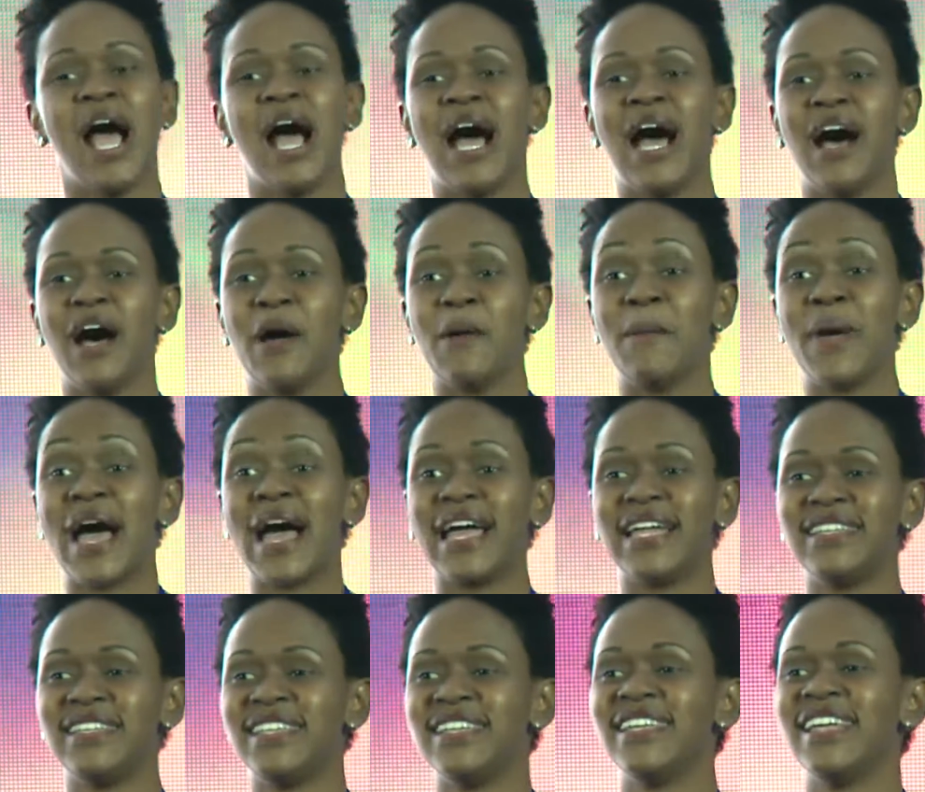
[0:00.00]

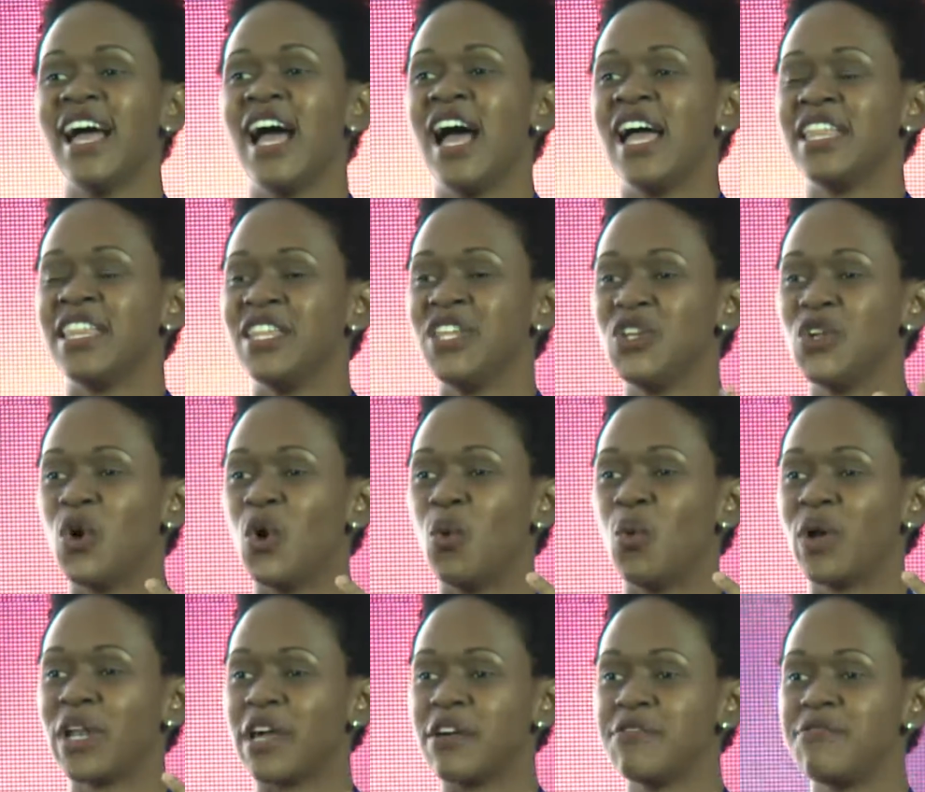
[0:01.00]
And you know,
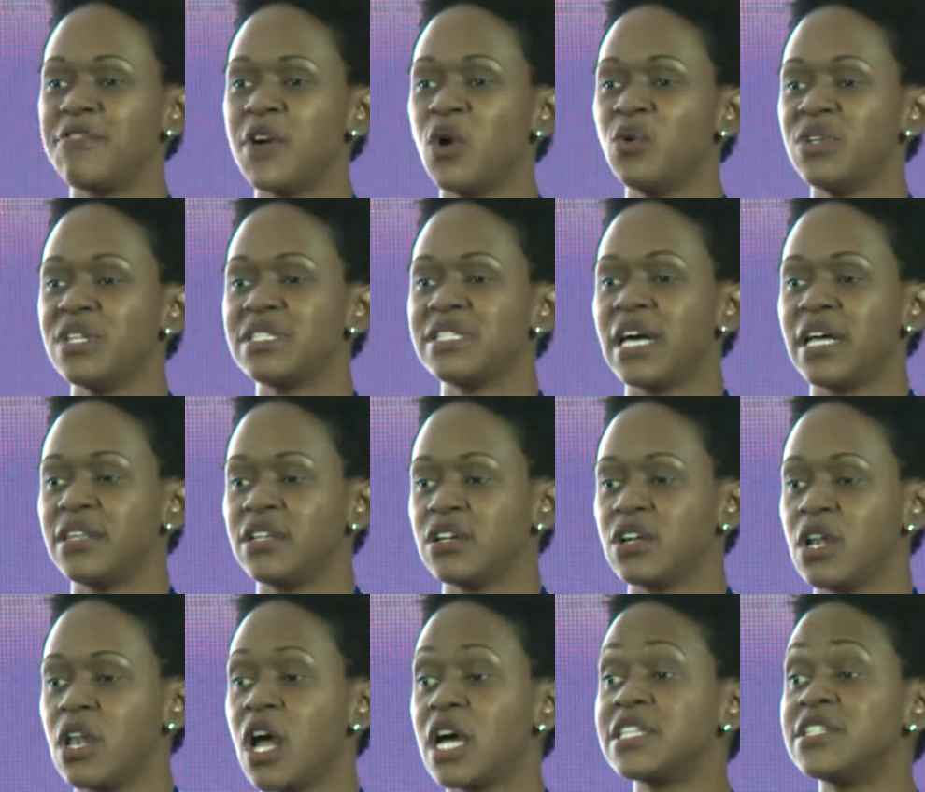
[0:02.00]
what I've found is that there are
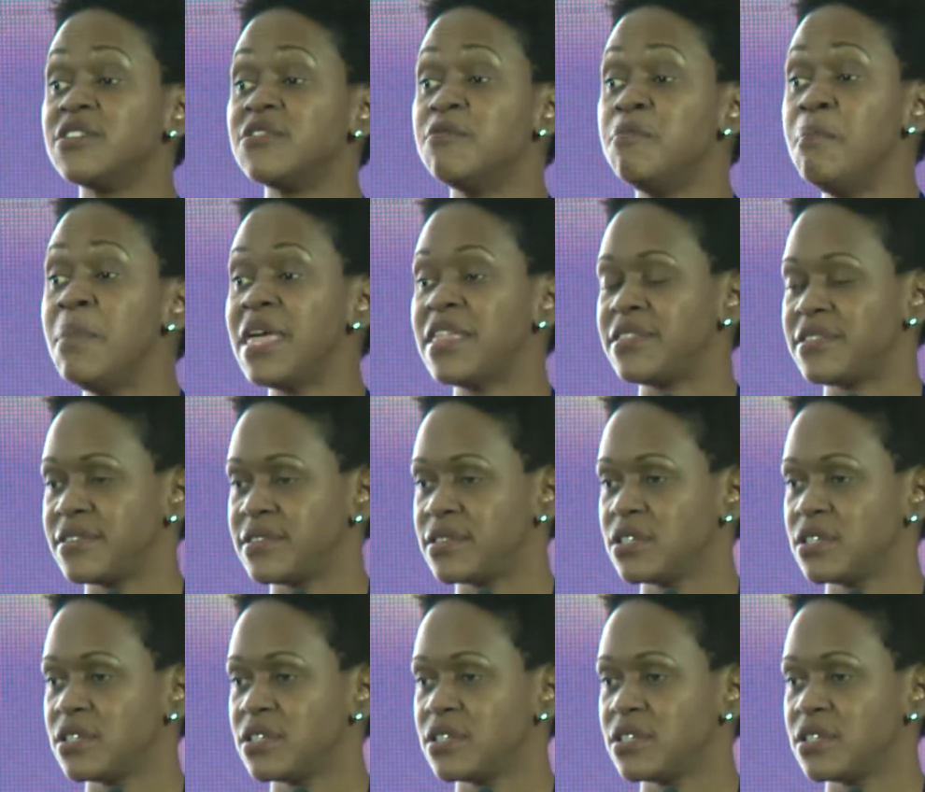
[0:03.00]
a lot of myths